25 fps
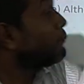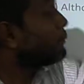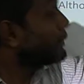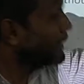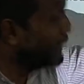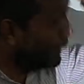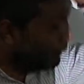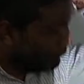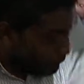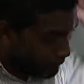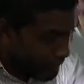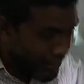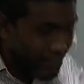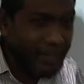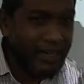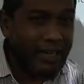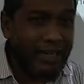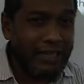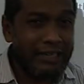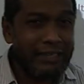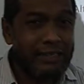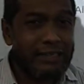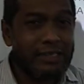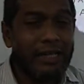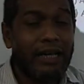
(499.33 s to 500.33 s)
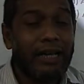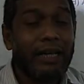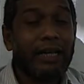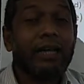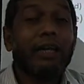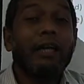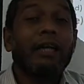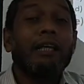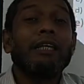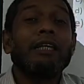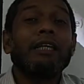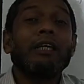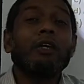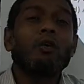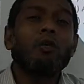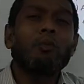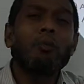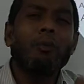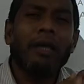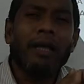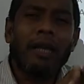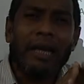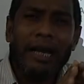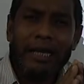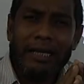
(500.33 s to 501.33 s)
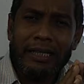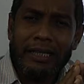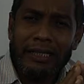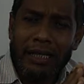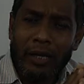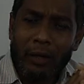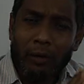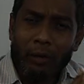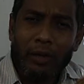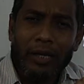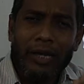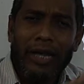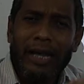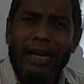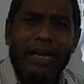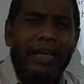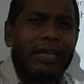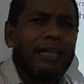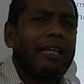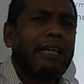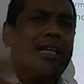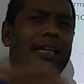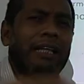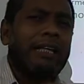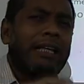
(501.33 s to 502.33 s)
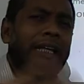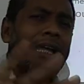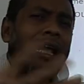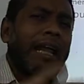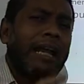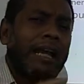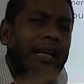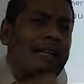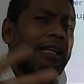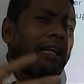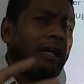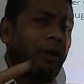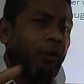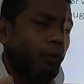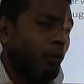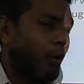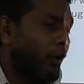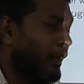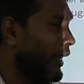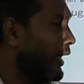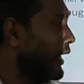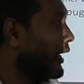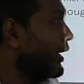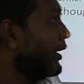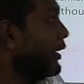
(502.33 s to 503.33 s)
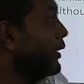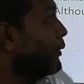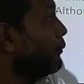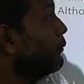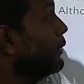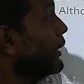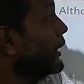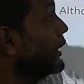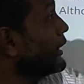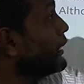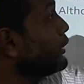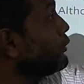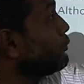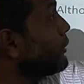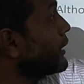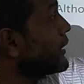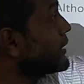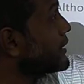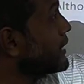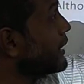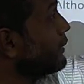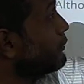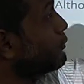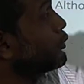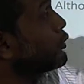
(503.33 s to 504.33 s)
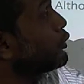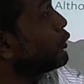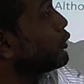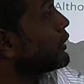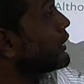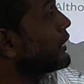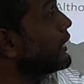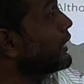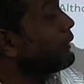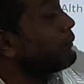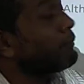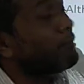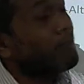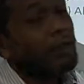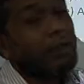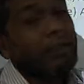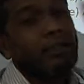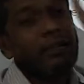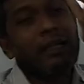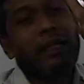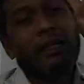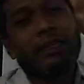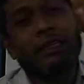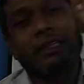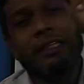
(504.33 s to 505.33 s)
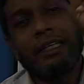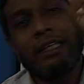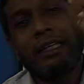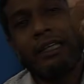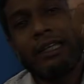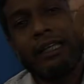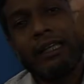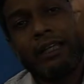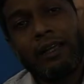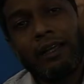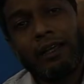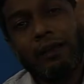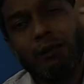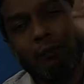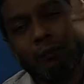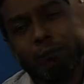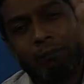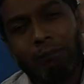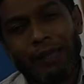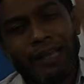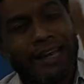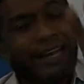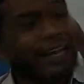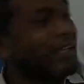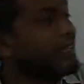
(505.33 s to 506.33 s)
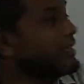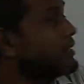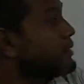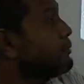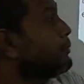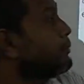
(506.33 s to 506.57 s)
The matter is that you may write down in another way, but you must have to keep the three balance